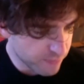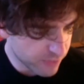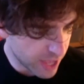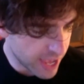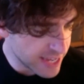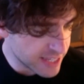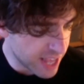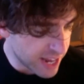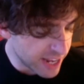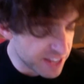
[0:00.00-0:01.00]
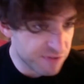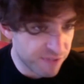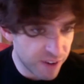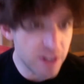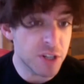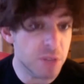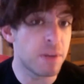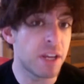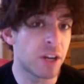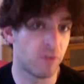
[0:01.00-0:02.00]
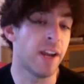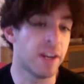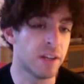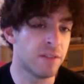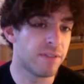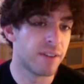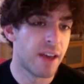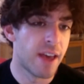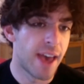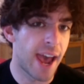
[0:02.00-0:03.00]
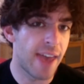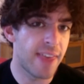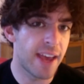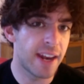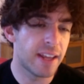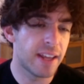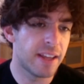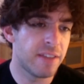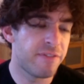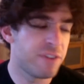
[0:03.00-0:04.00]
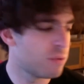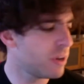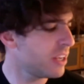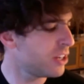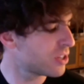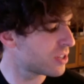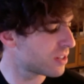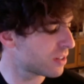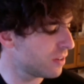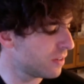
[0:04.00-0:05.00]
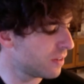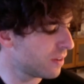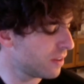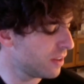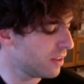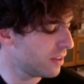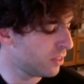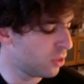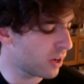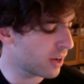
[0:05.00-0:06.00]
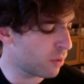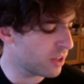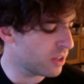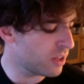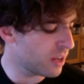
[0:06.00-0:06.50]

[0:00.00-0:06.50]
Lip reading: is that it's fun to be creative, and that if you really just look at what